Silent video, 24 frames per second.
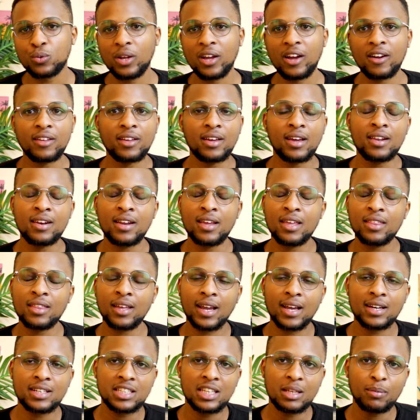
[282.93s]
You can either
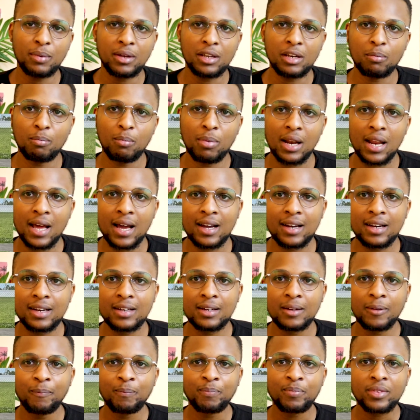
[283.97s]
get them in
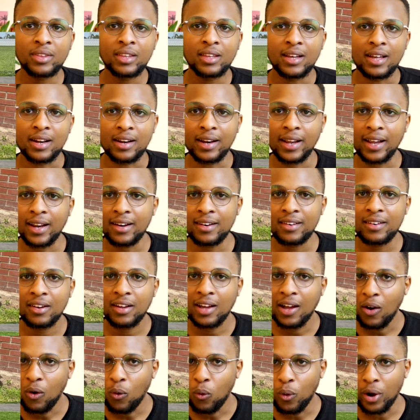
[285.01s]
black, red,
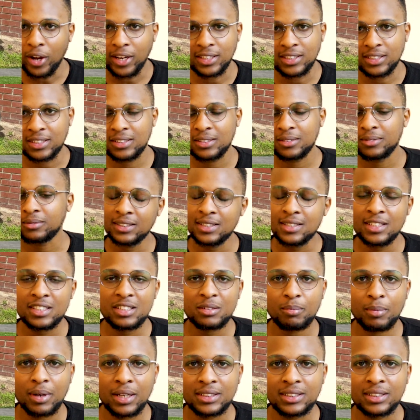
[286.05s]
white. It
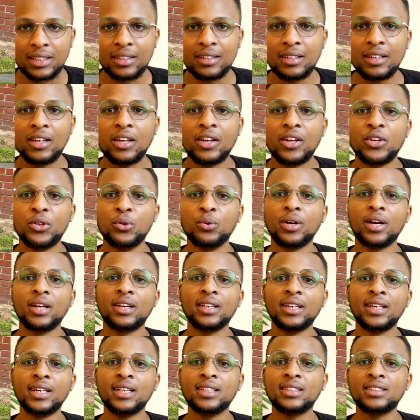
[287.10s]
doesn't matter. You
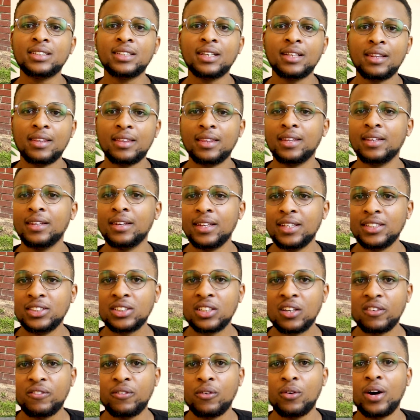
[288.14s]
can get the
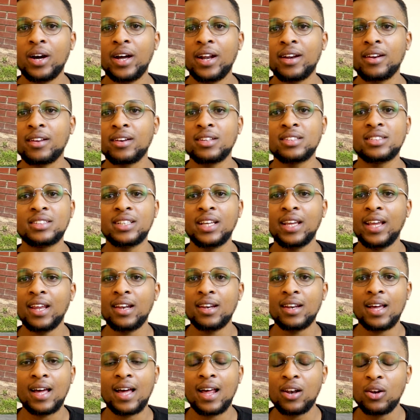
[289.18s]
Ninja 400s
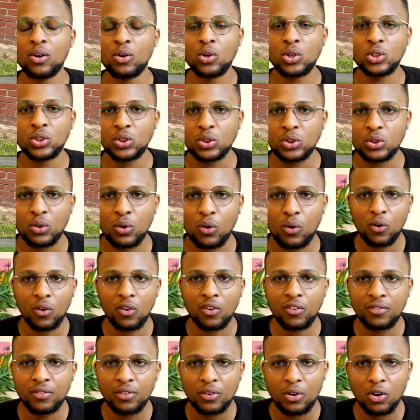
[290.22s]
in a lot
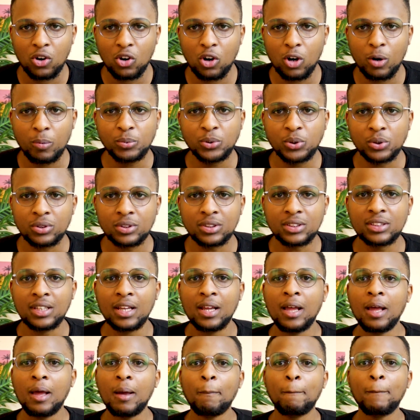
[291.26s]
of options.
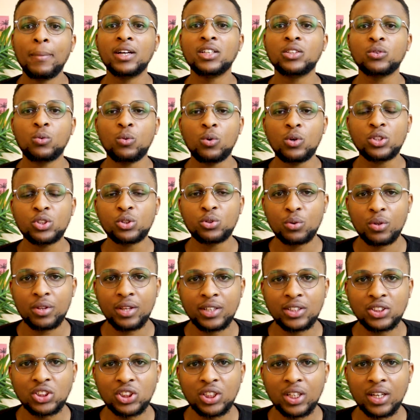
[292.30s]
But what do
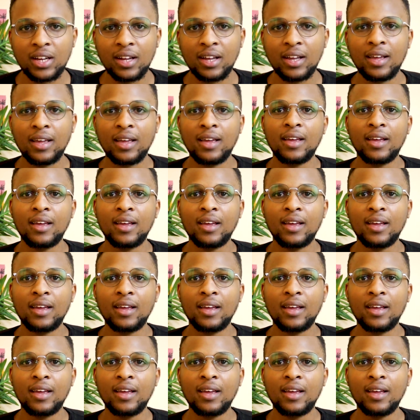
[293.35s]
they share?